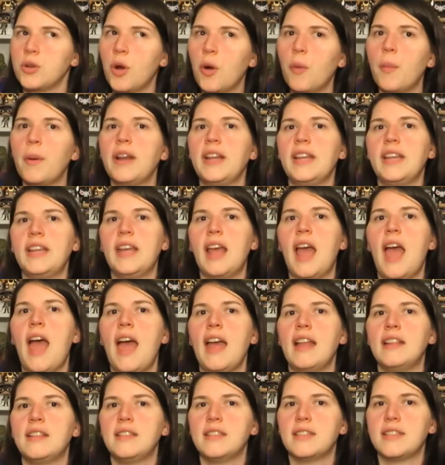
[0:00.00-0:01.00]
Nobody
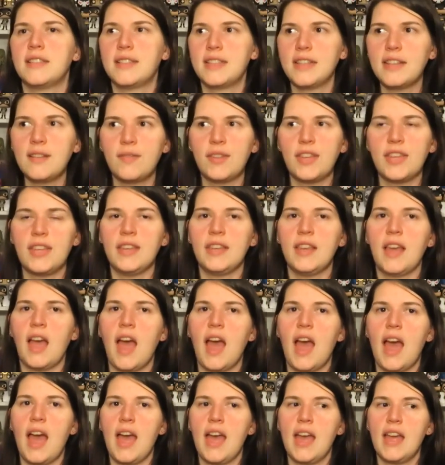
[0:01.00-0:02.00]
and Stevie
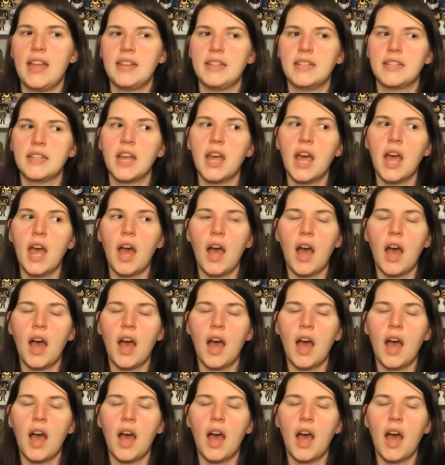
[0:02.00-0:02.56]
and